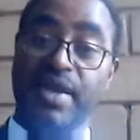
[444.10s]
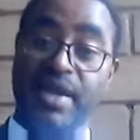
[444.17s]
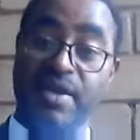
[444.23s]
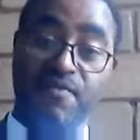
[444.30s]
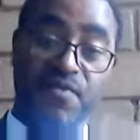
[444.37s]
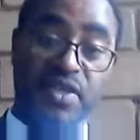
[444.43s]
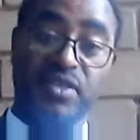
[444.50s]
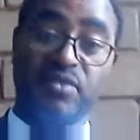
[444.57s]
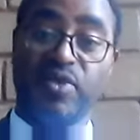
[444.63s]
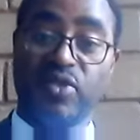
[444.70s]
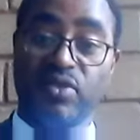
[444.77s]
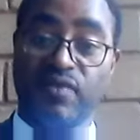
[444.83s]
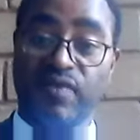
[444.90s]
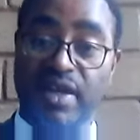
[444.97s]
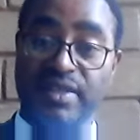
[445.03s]

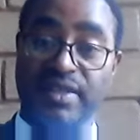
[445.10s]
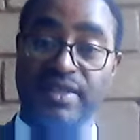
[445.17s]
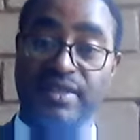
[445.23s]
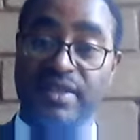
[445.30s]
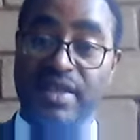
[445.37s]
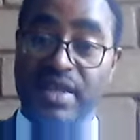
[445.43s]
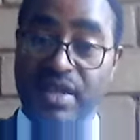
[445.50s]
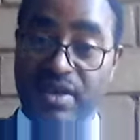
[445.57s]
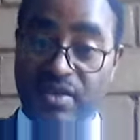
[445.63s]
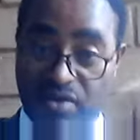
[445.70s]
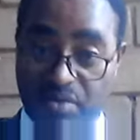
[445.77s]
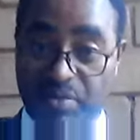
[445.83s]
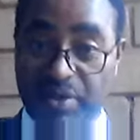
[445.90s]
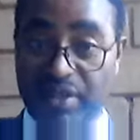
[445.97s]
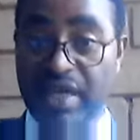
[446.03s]
investment of assets,
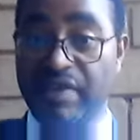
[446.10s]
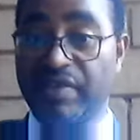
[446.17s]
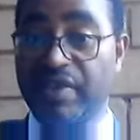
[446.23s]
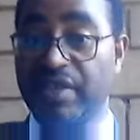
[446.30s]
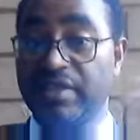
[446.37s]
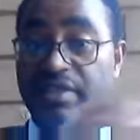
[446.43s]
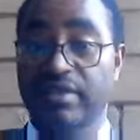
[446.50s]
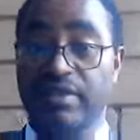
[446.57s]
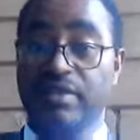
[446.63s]
corporate governance,